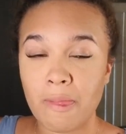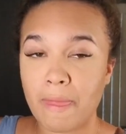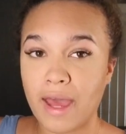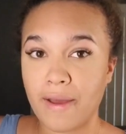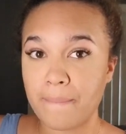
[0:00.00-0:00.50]

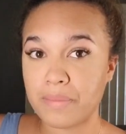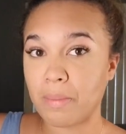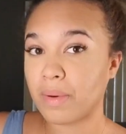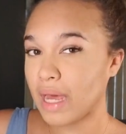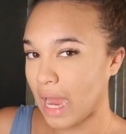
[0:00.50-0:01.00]

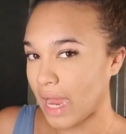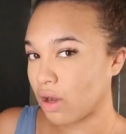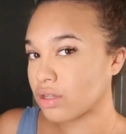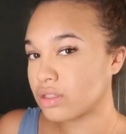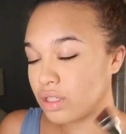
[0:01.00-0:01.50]
But I
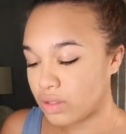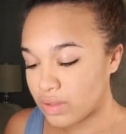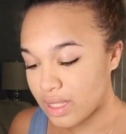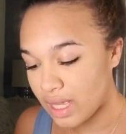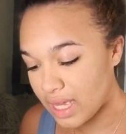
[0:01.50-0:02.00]
also use
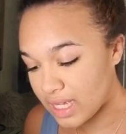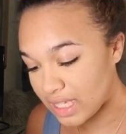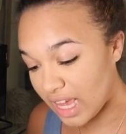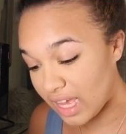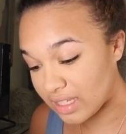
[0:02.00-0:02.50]
this
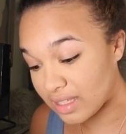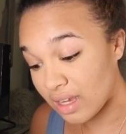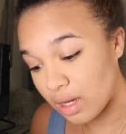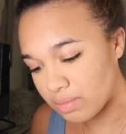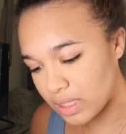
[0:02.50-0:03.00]

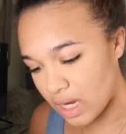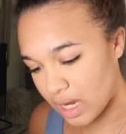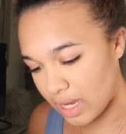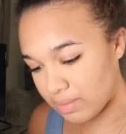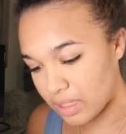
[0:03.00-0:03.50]

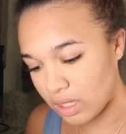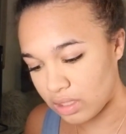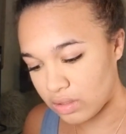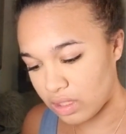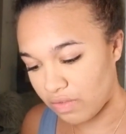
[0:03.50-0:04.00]
sometimes. I'll
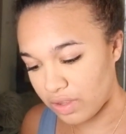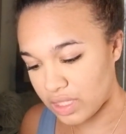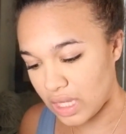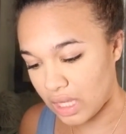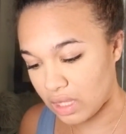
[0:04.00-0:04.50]
use it for the
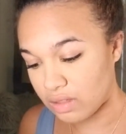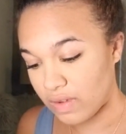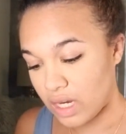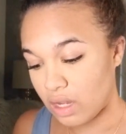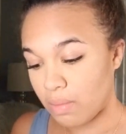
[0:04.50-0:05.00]
sake of this
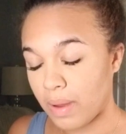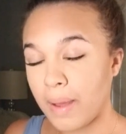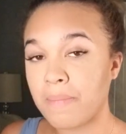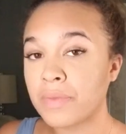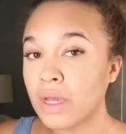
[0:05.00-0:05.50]
video,
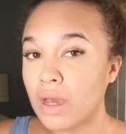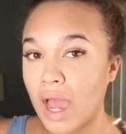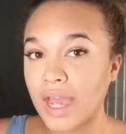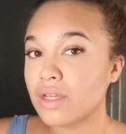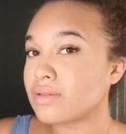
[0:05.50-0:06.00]
but
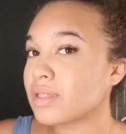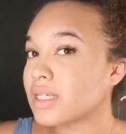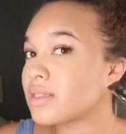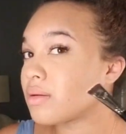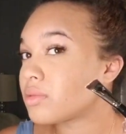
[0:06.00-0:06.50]
I use
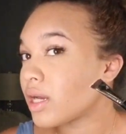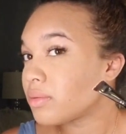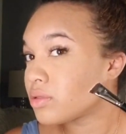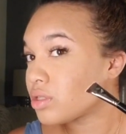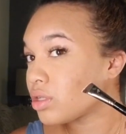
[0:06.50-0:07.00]
this
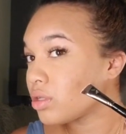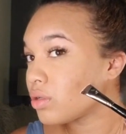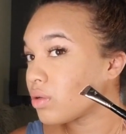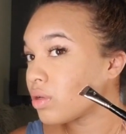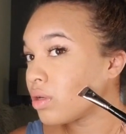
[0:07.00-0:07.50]
sometimes
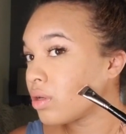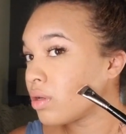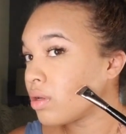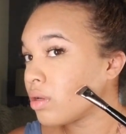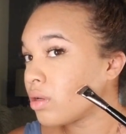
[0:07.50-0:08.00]
to
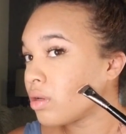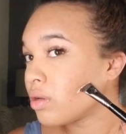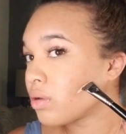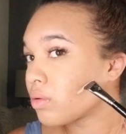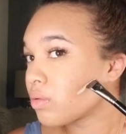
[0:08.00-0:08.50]

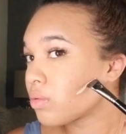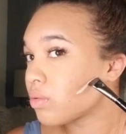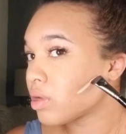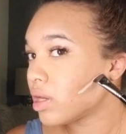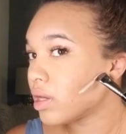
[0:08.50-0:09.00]

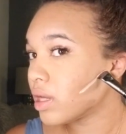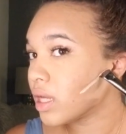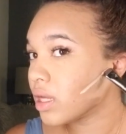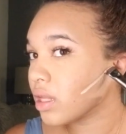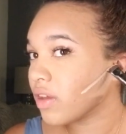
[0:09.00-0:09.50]

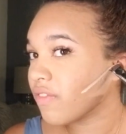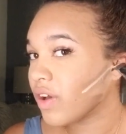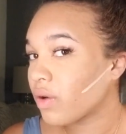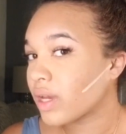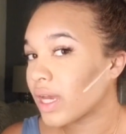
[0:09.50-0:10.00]
really
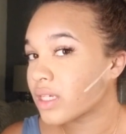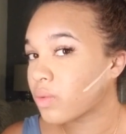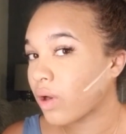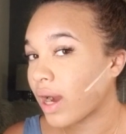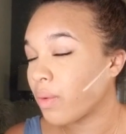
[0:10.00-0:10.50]
focus
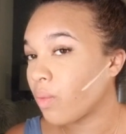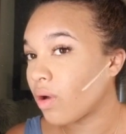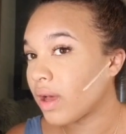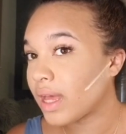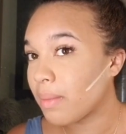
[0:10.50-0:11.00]
where I
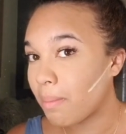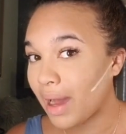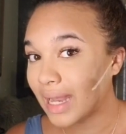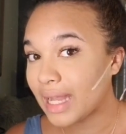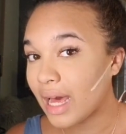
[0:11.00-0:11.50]
want
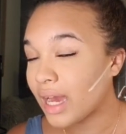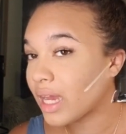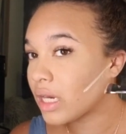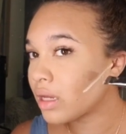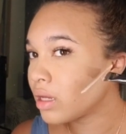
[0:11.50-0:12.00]
my
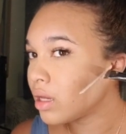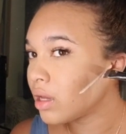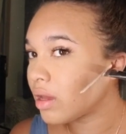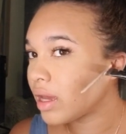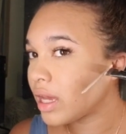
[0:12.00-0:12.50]
line,
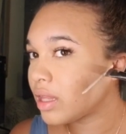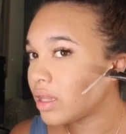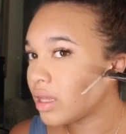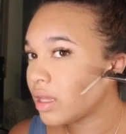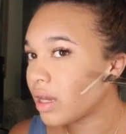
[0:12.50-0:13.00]
and
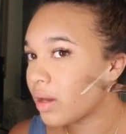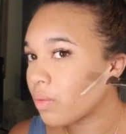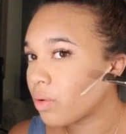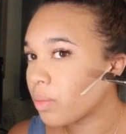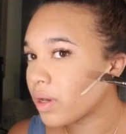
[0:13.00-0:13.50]
then I
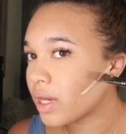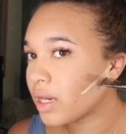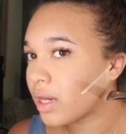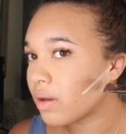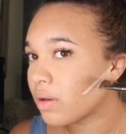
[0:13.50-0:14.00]
will bring it
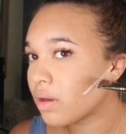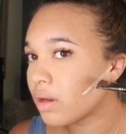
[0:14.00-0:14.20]
down.